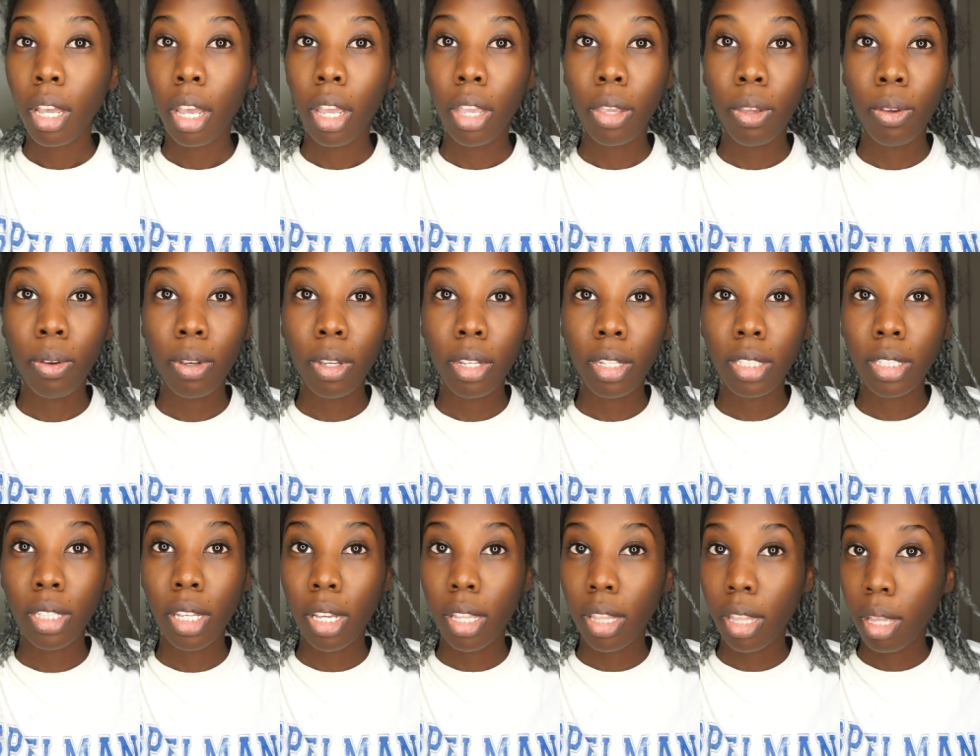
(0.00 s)
And you
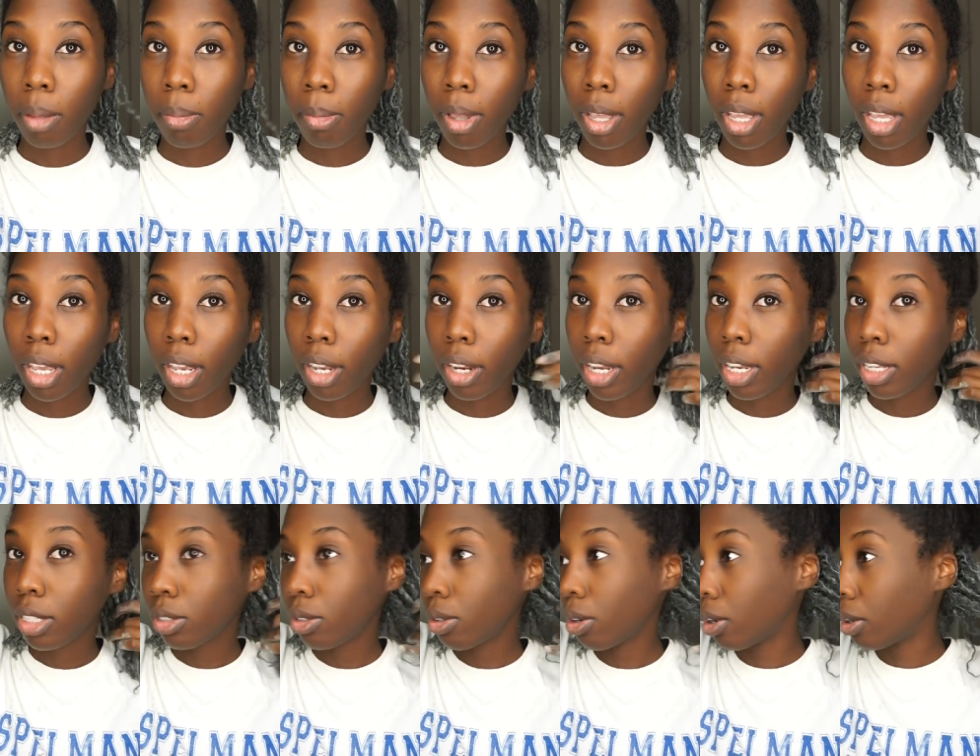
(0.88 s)
can tell that my hair
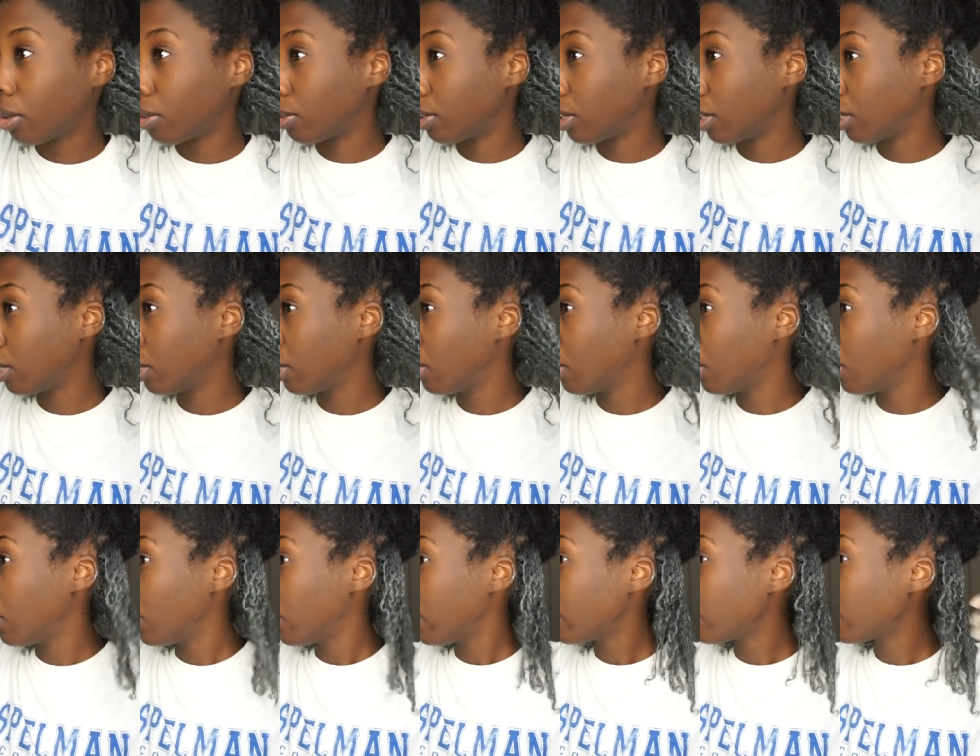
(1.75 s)
has grown
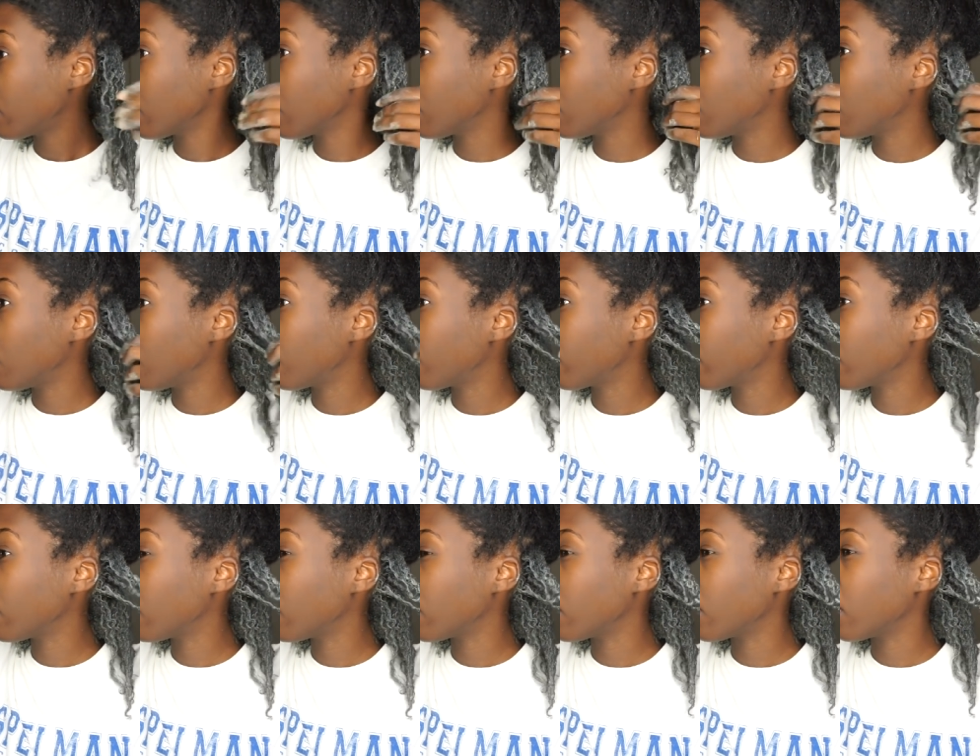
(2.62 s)

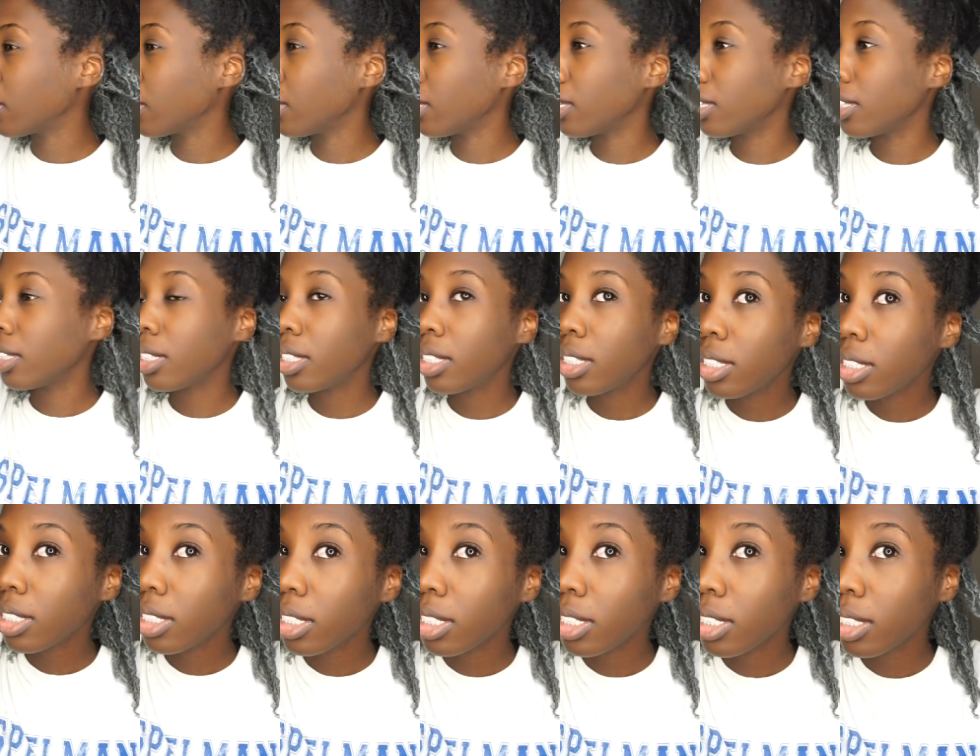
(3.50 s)
significantly
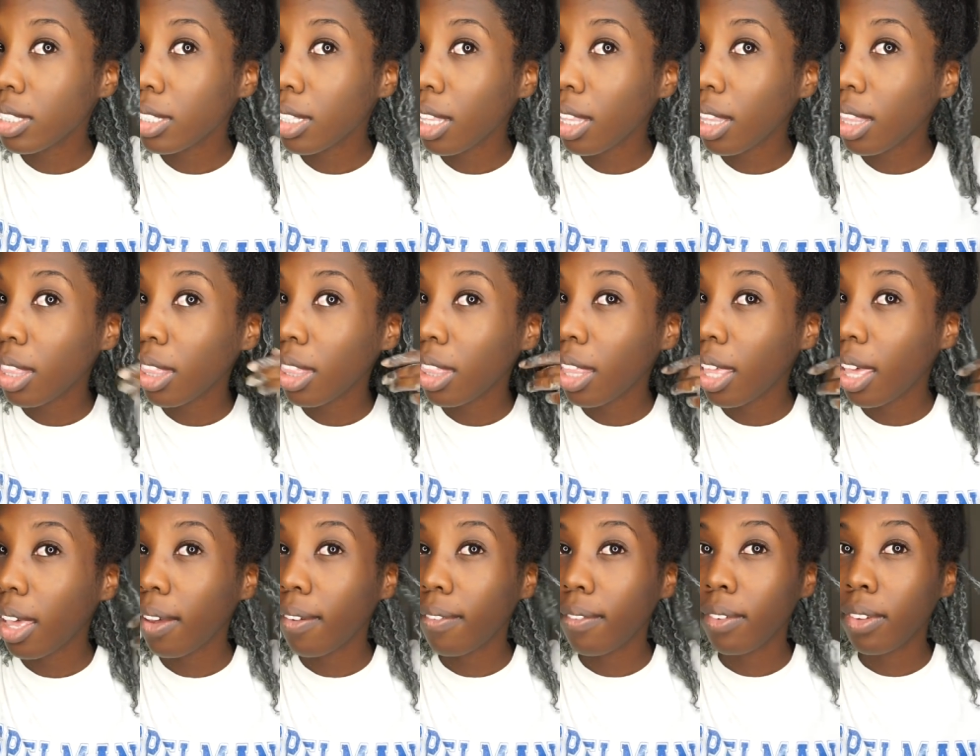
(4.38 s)
since
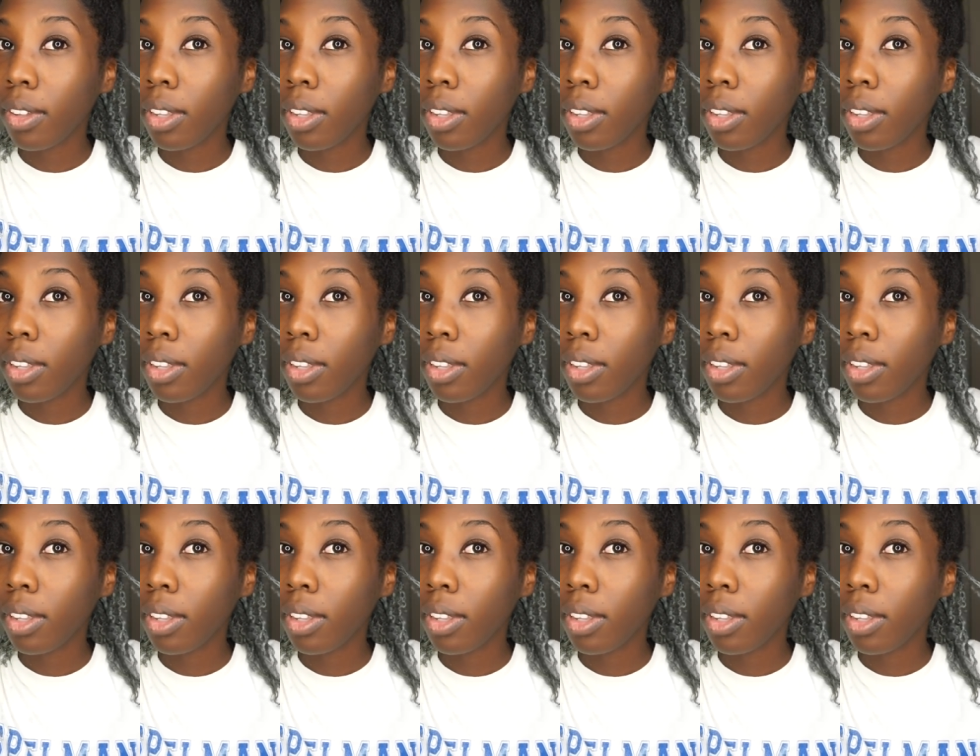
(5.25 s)
that